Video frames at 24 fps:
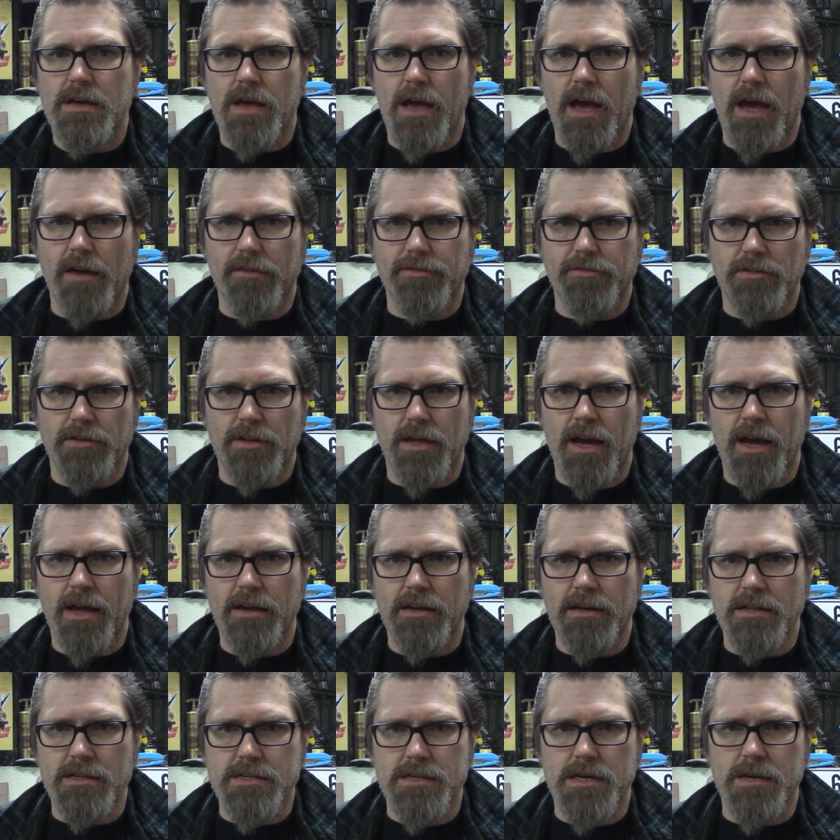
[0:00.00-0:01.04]
After
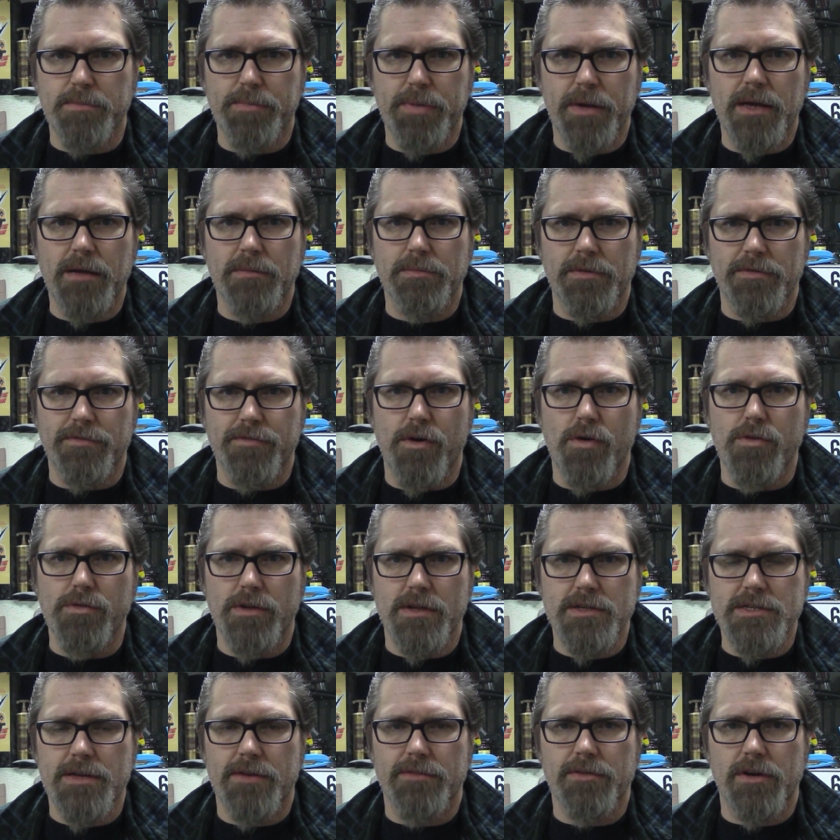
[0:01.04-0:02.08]
that, it's like pick up the phone,
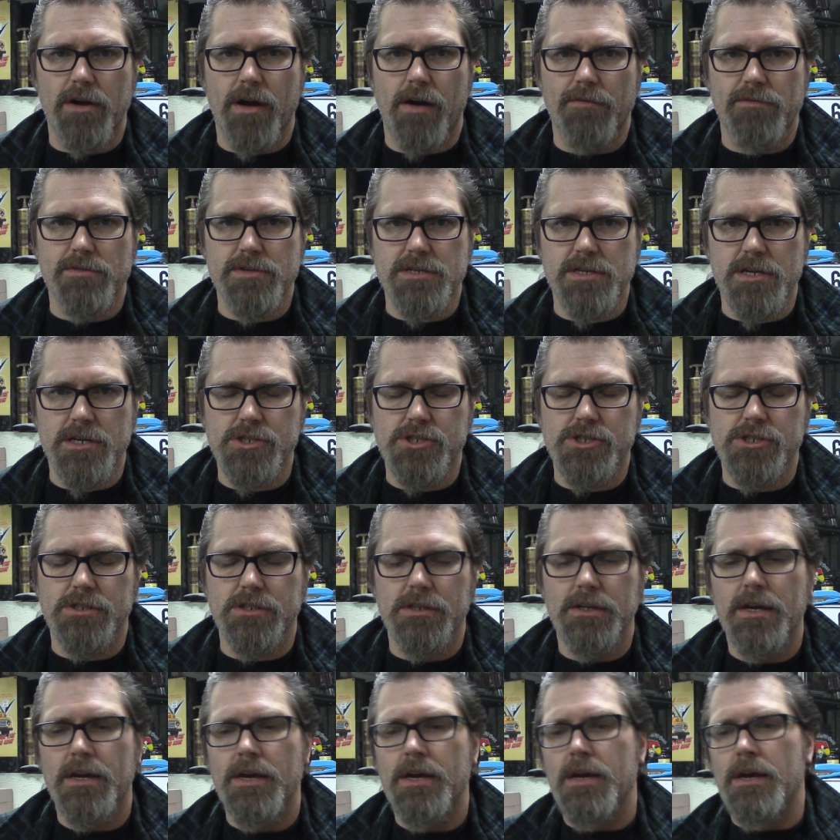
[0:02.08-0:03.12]
let's have a conversation.